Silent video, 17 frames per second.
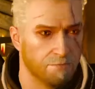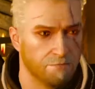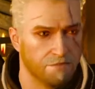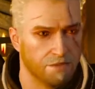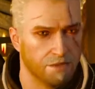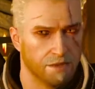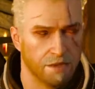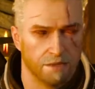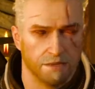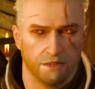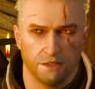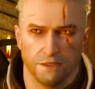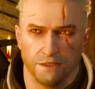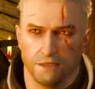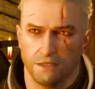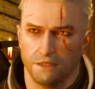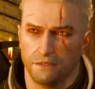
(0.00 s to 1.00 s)
some physical
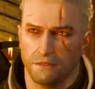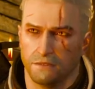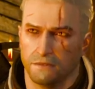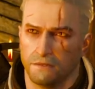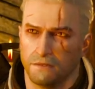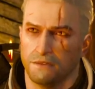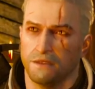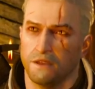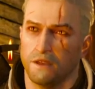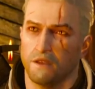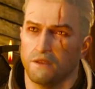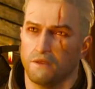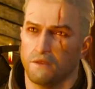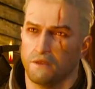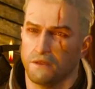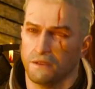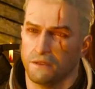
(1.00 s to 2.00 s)
training,
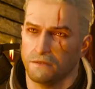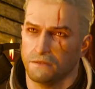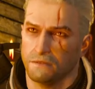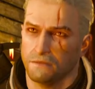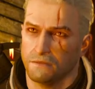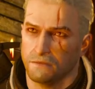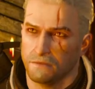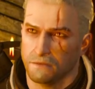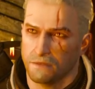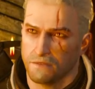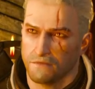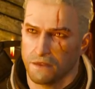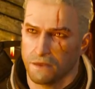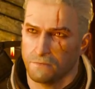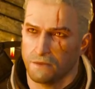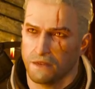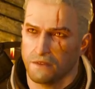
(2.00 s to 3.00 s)
sword work,
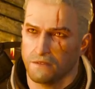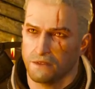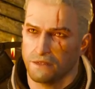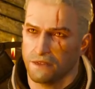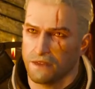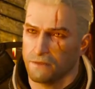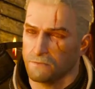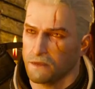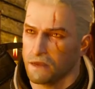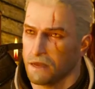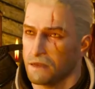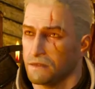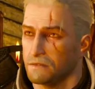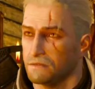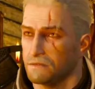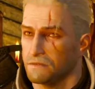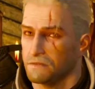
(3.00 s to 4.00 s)
development of her stamina
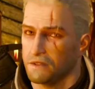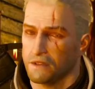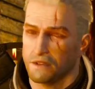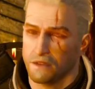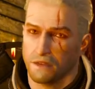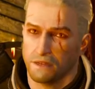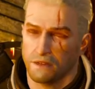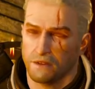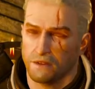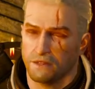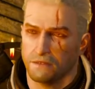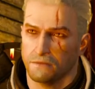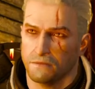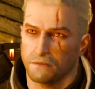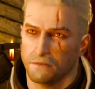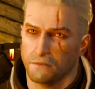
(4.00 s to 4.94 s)
couldn't hurt.